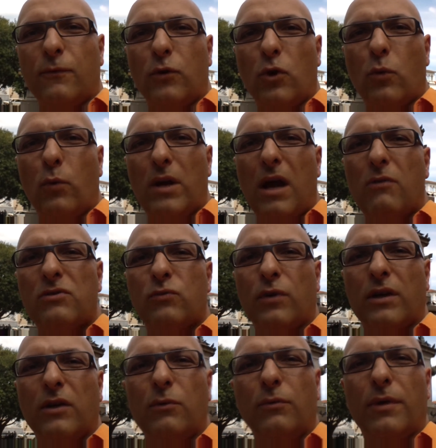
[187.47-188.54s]
you know, when I was
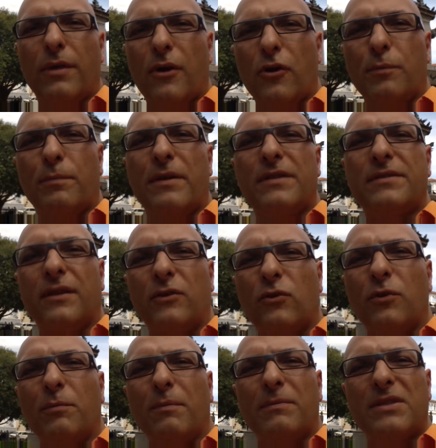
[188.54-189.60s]
working with therapists and doing